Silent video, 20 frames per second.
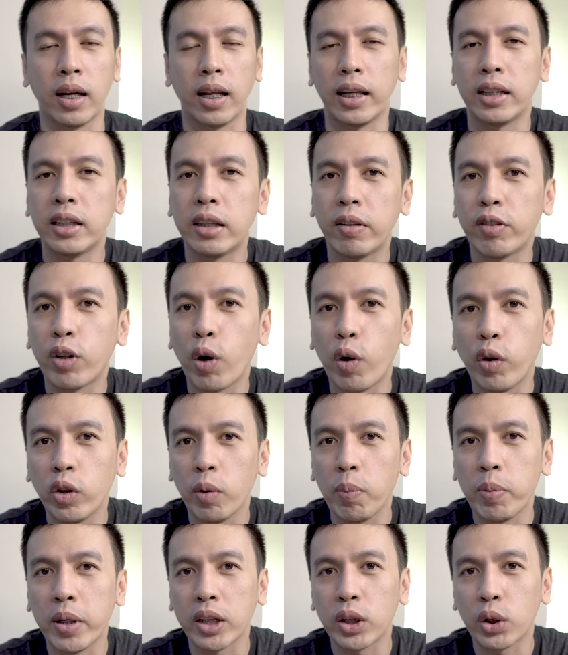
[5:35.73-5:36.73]
it's if going
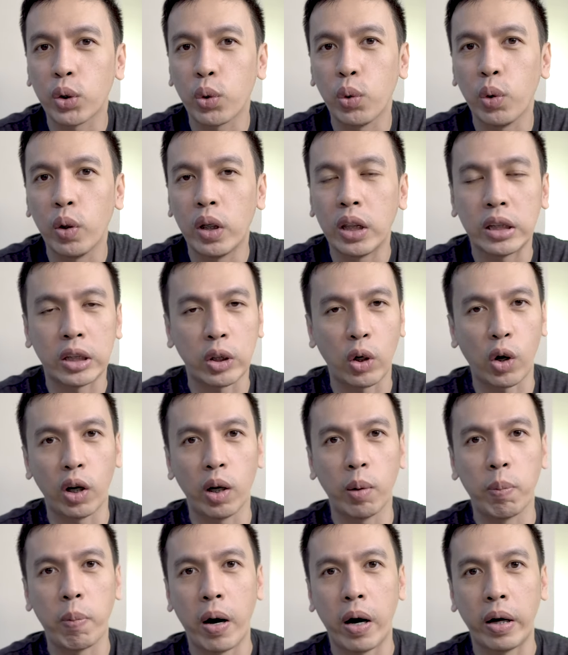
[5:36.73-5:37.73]
to be a school it's
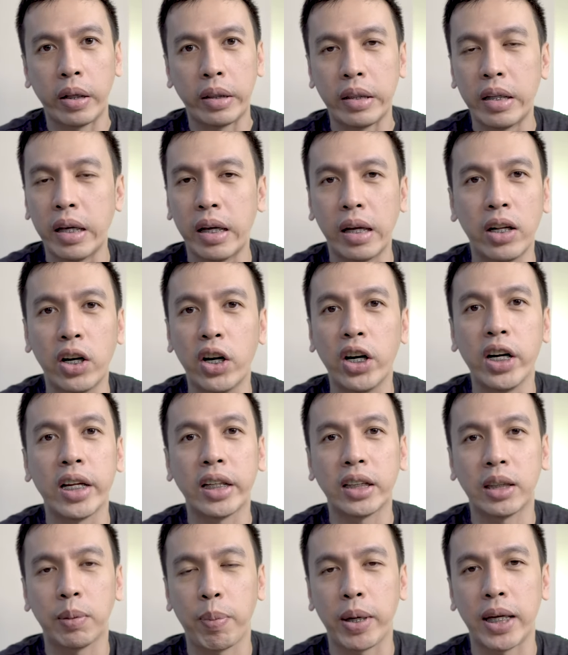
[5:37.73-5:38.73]
all about the
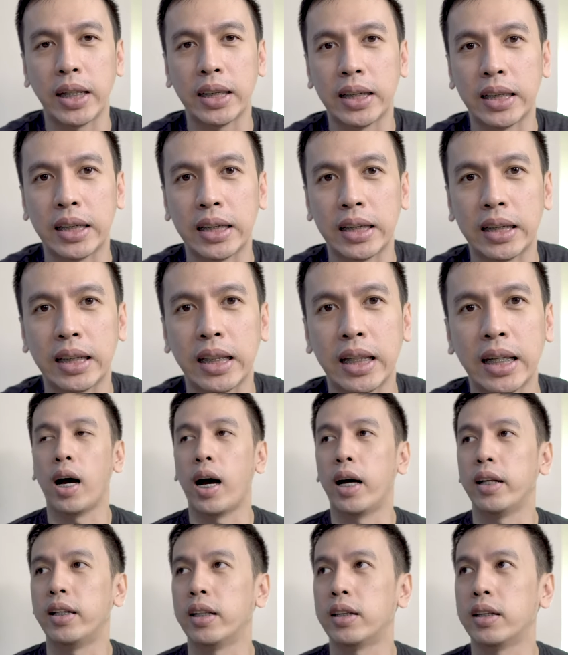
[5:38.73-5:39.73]
learning spaces
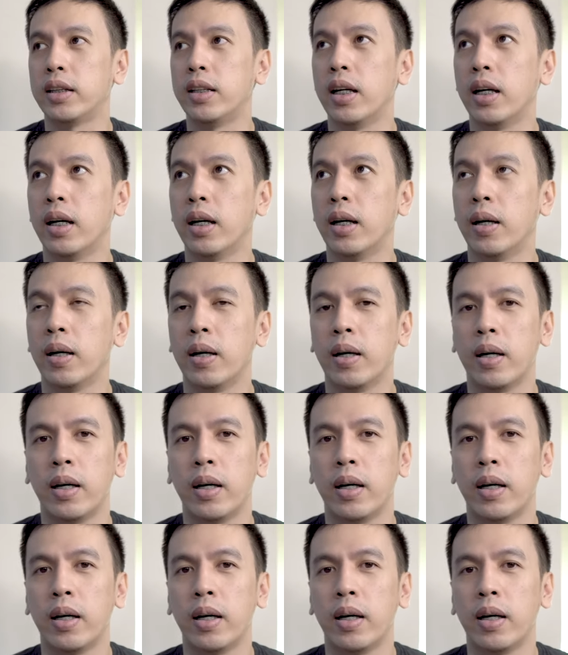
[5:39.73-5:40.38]
uh, that's the